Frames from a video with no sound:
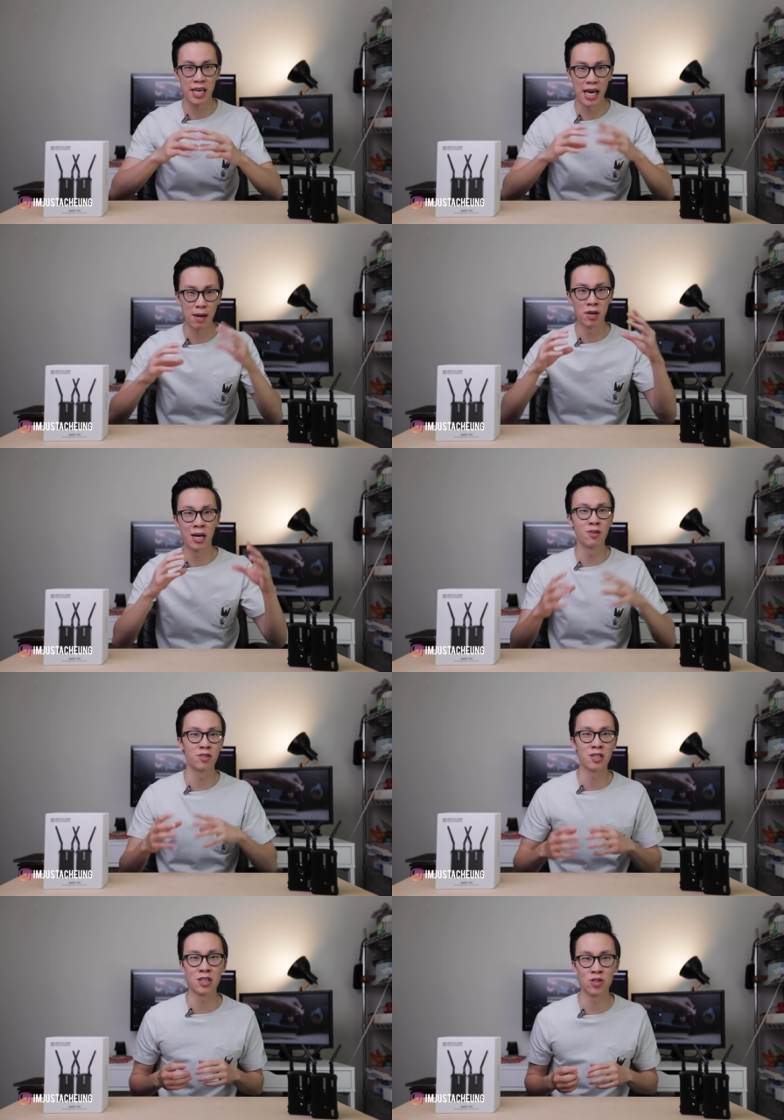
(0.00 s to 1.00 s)
camera
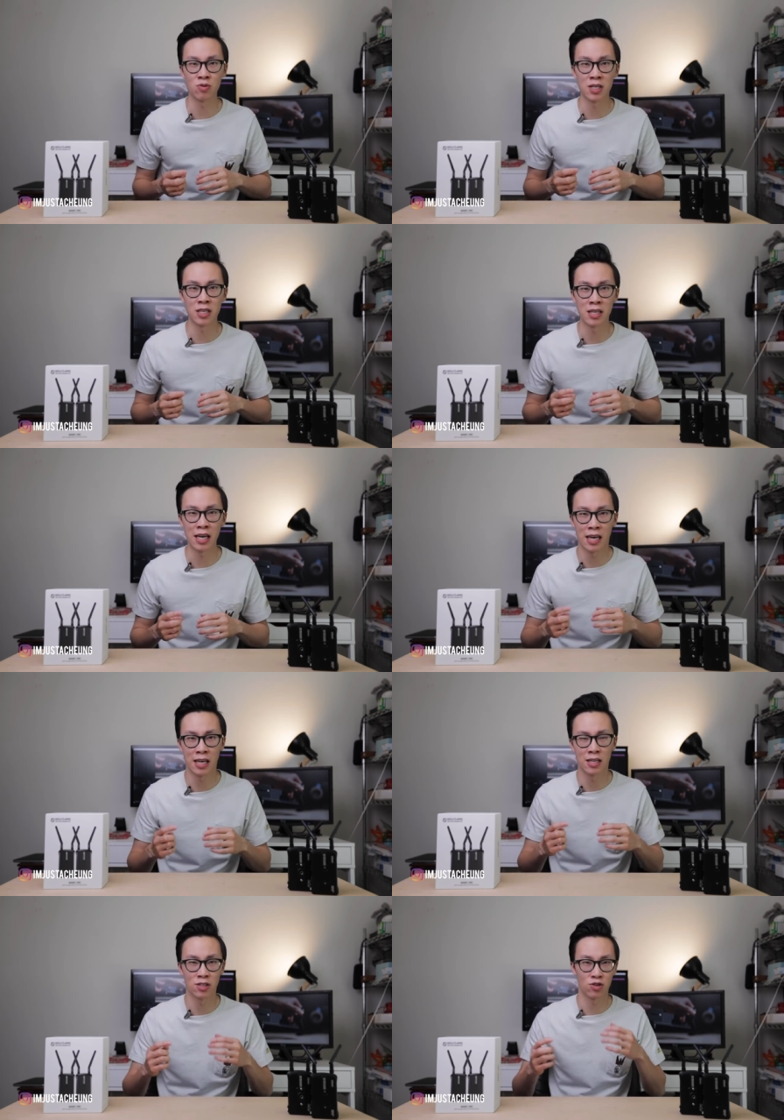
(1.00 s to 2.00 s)
LCD screen and